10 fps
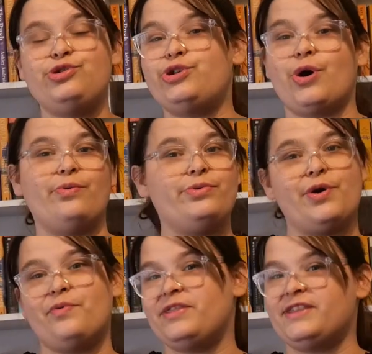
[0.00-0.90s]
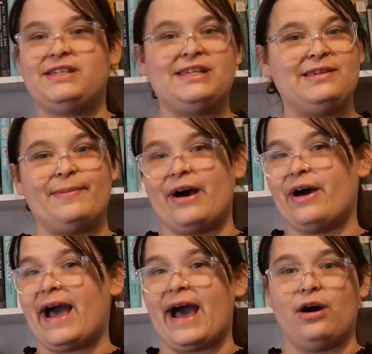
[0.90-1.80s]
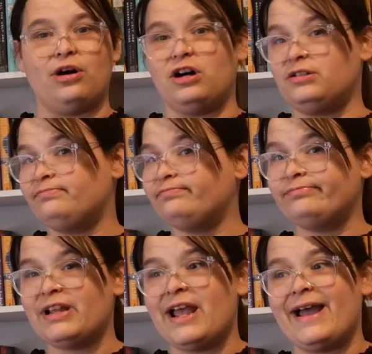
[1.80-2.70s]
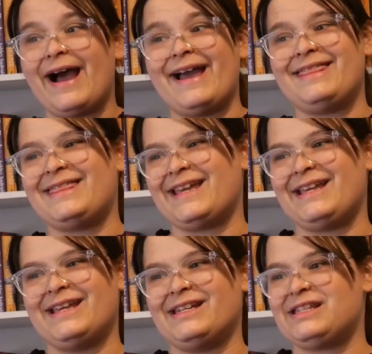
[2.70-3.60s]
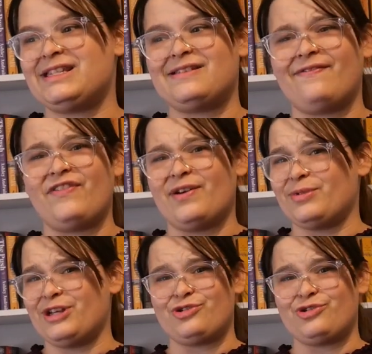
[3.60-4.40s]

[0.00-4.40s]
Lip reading: don't know what this is about at all. I think it's family